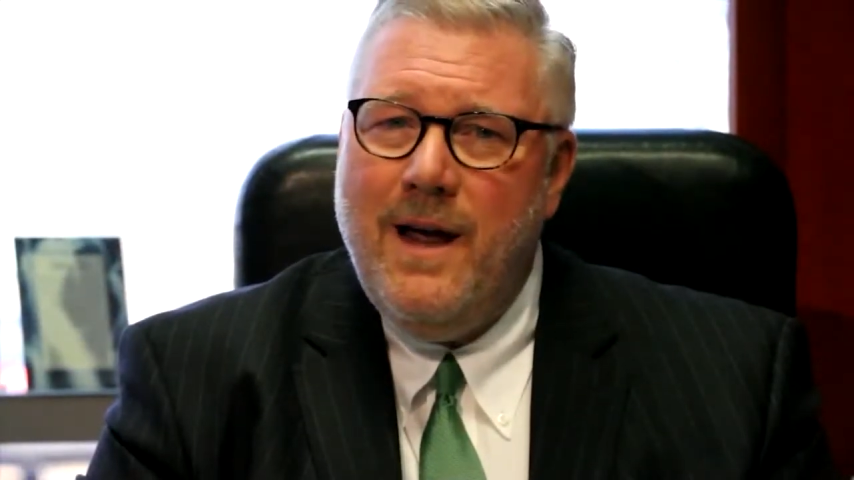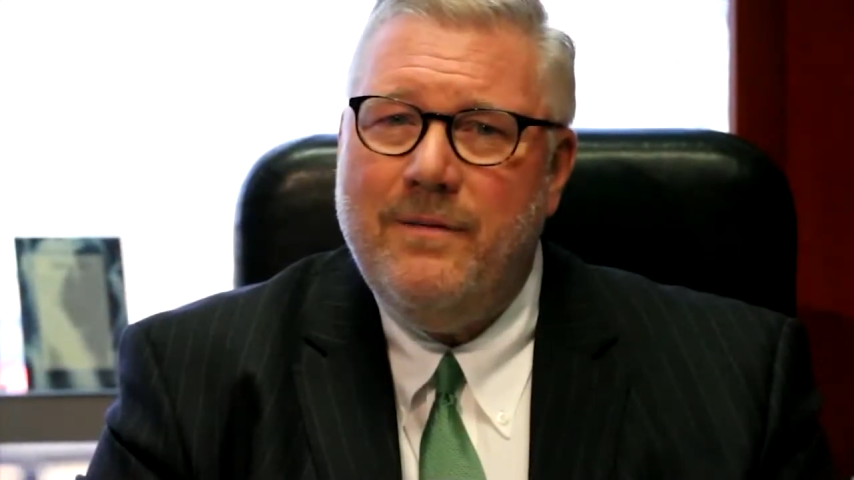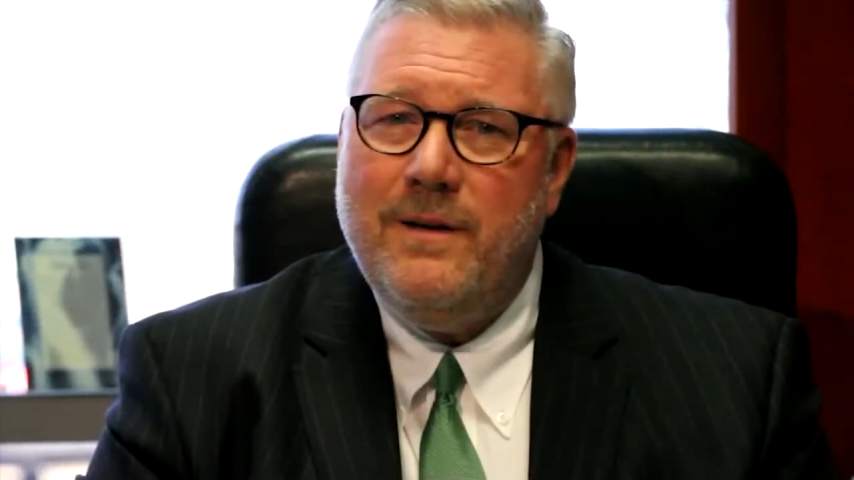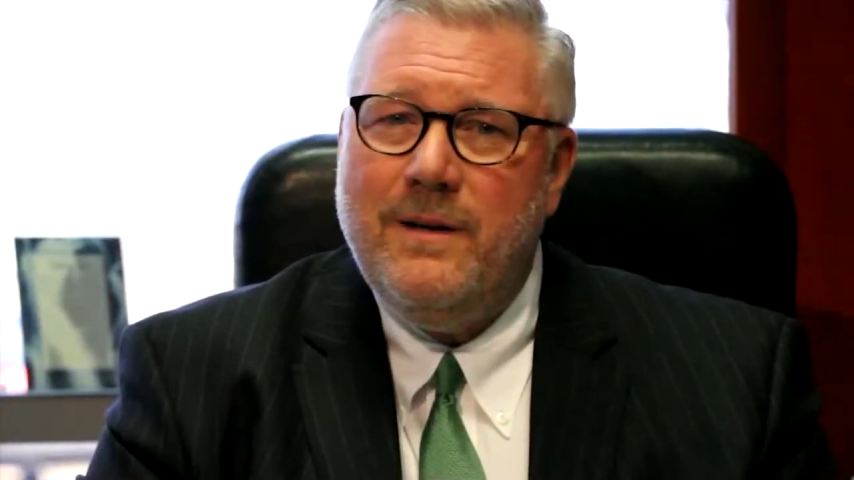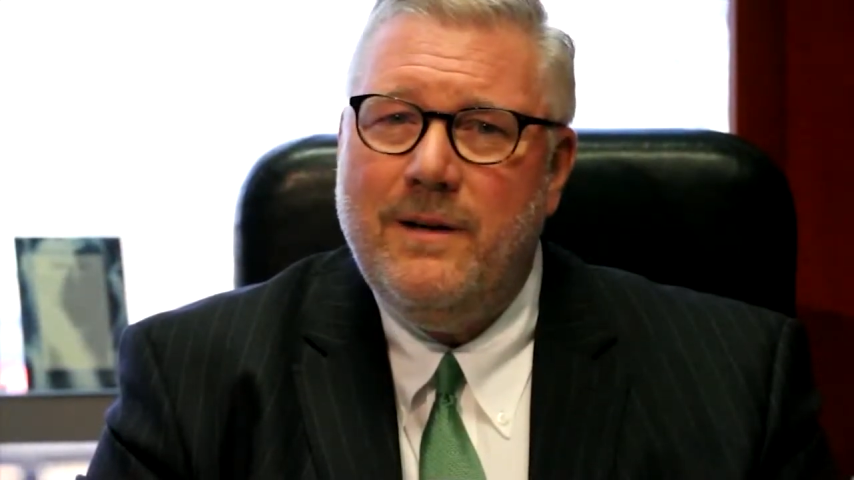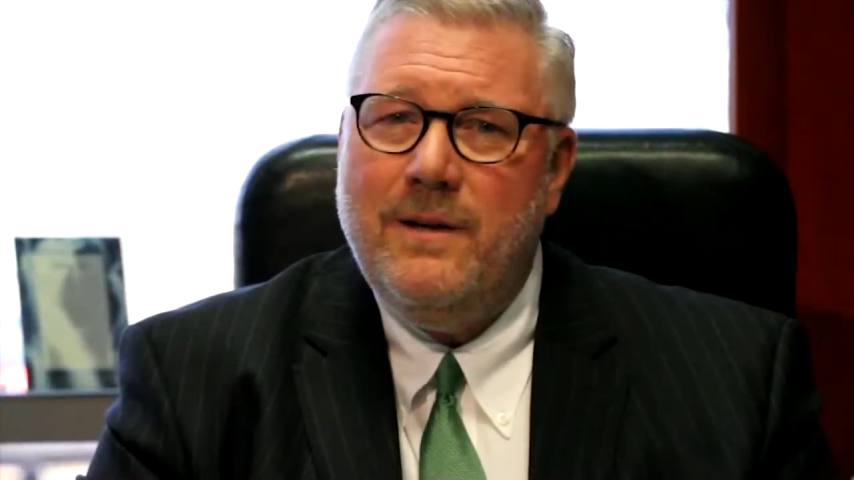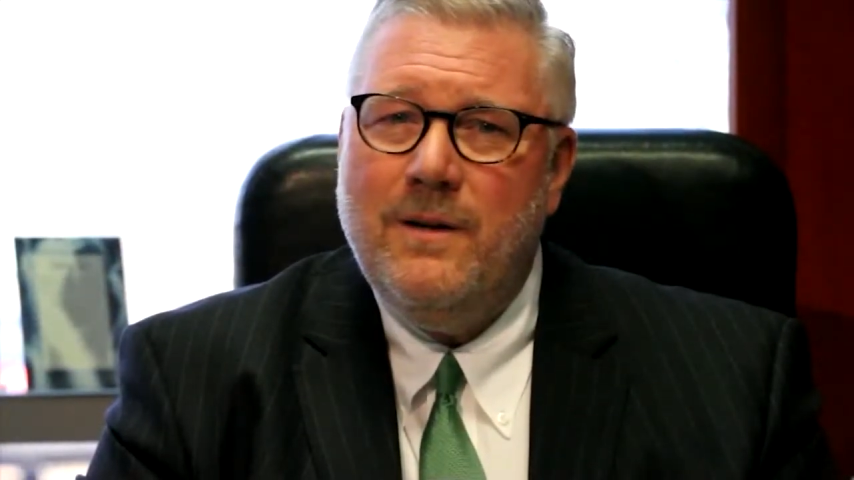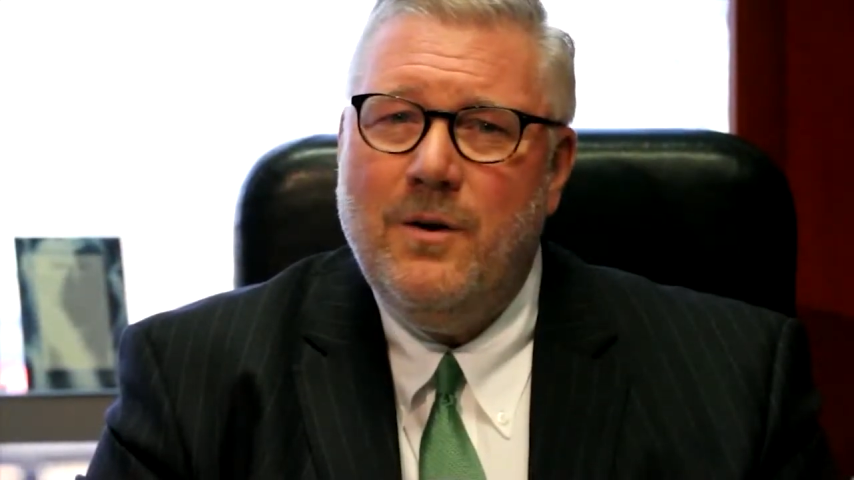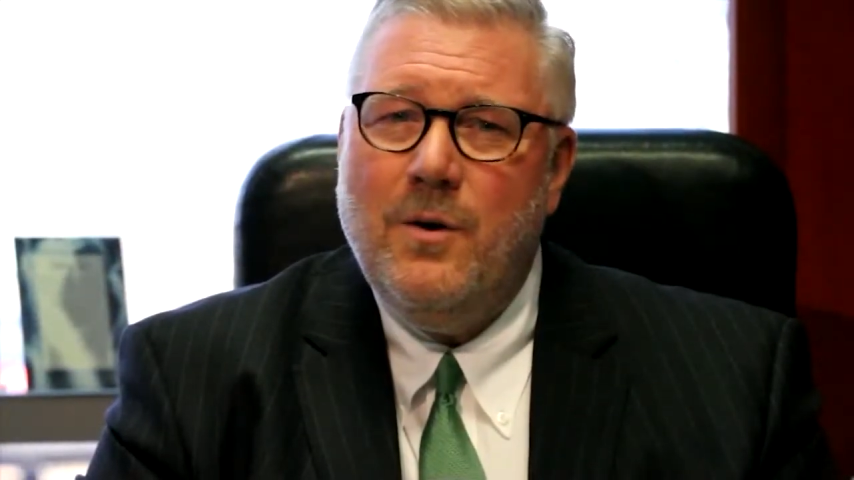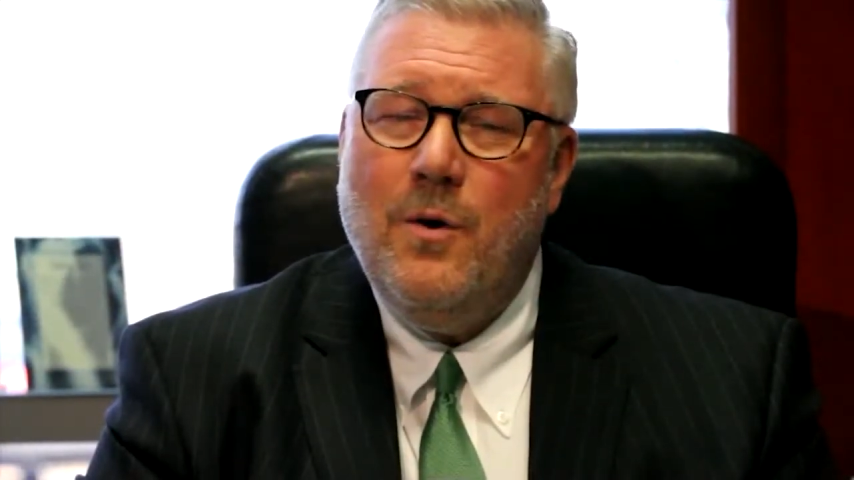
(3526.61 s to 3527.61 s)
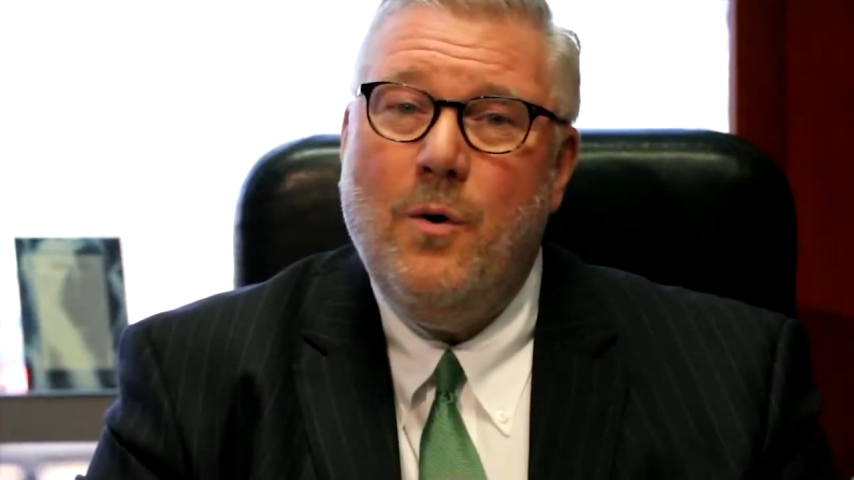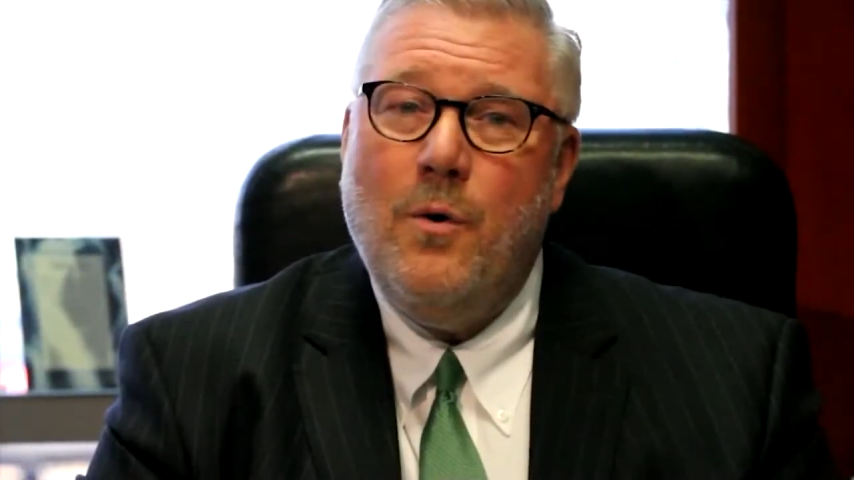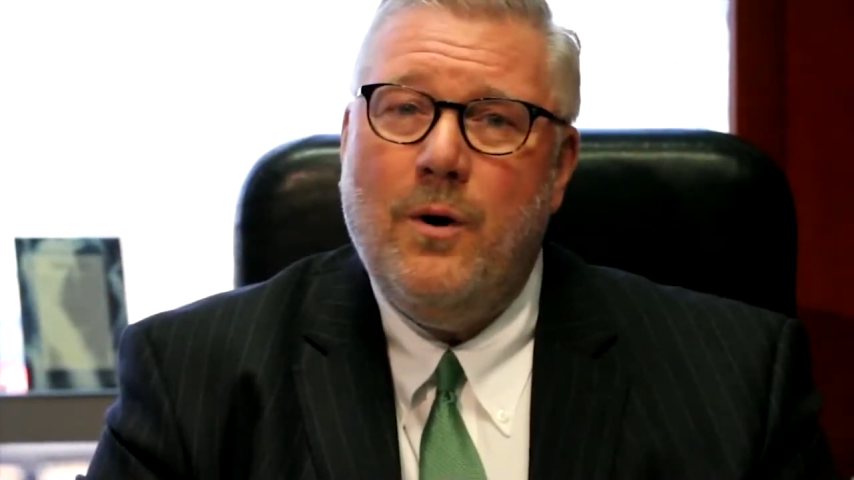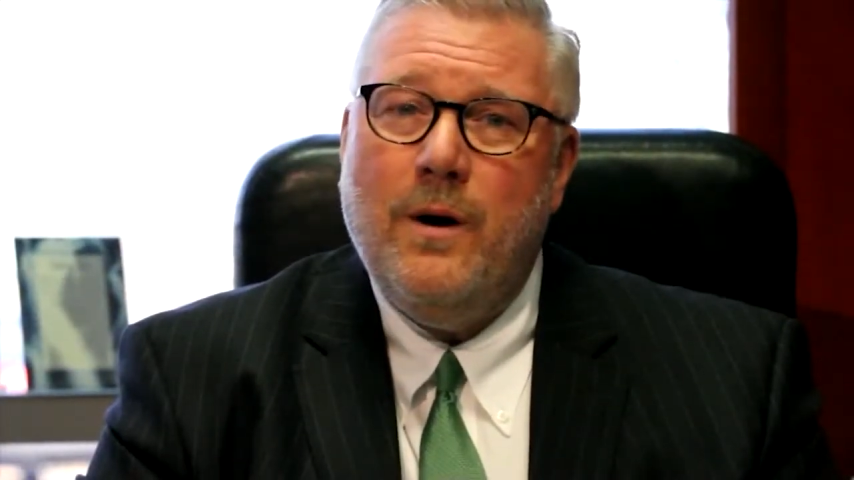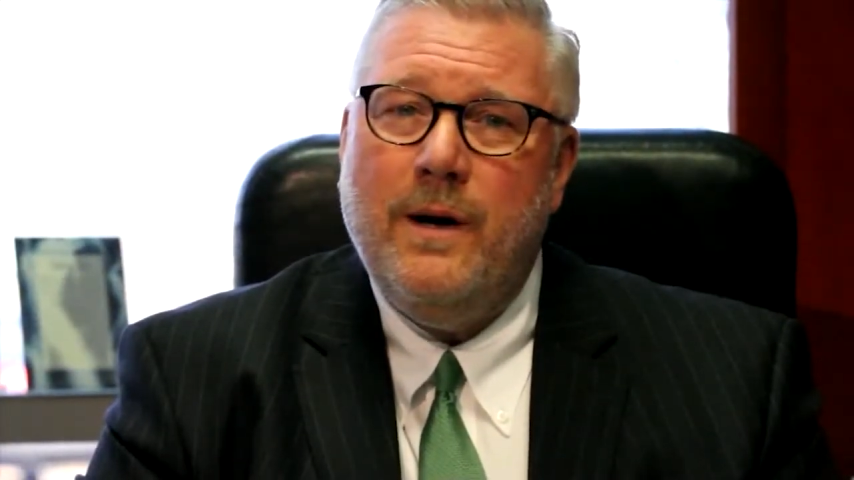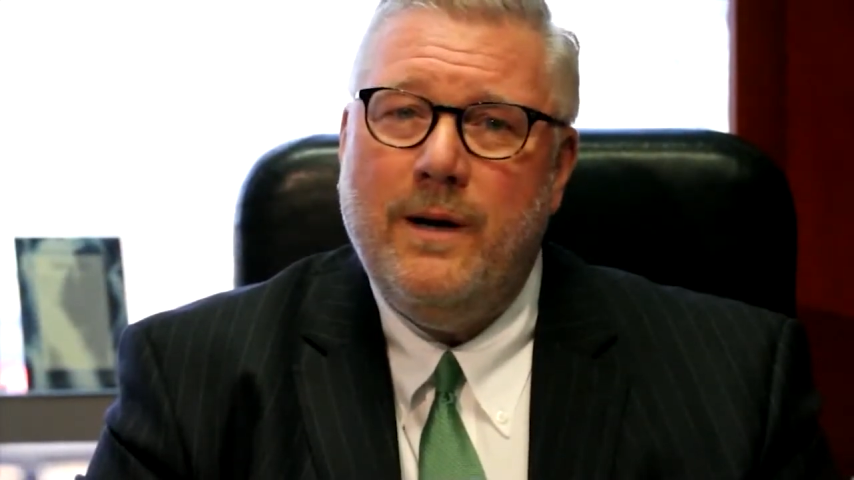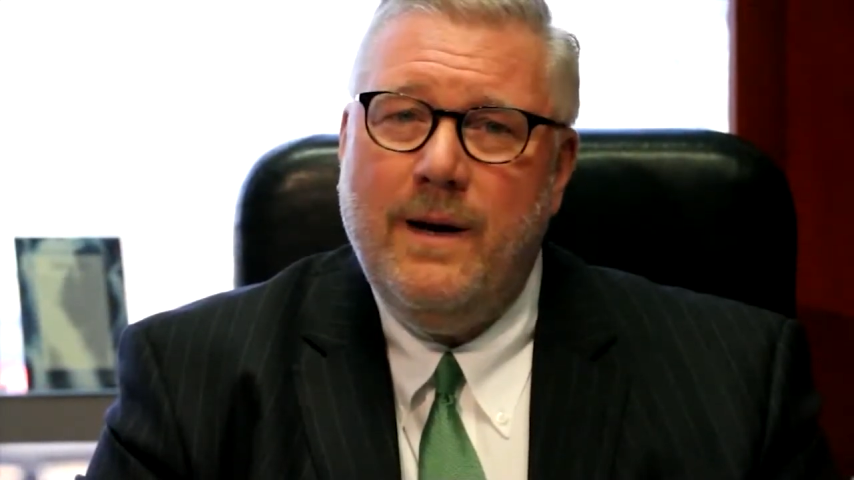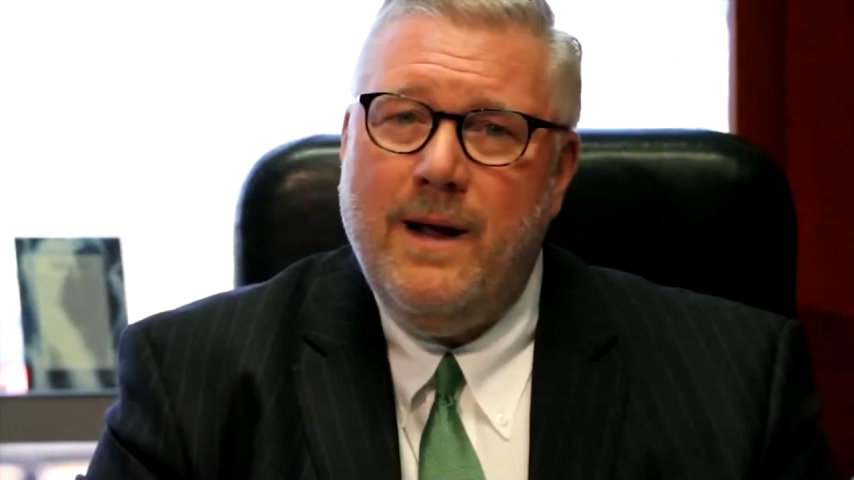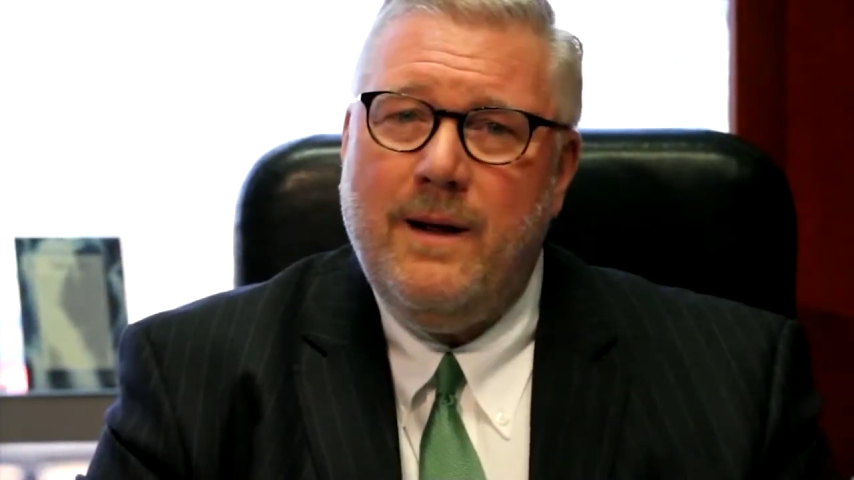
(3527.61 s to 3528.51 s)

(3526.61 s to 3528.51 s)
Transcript: heaven or in